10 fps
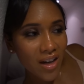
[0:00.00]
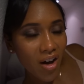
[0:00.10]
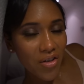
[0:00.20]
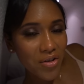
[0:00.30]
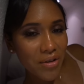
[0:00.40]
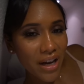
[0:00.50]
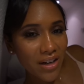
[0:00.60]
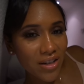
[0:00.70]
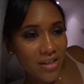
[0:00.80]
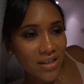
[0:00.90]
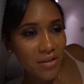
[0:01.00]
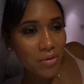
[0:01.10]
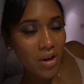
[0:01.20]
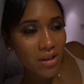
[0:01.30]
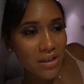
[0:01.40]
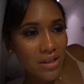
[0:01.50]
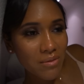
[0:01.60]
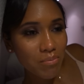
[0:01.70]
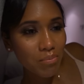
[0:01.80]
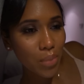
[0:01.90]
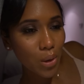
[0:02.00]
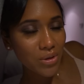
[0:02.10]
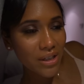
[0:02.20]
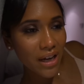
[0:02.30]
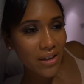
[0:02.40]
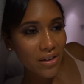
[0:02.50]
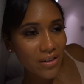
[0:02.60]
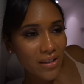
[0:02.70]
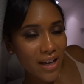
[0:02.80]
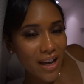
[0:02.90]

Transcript: all the creators. Like, we're all in this boat together.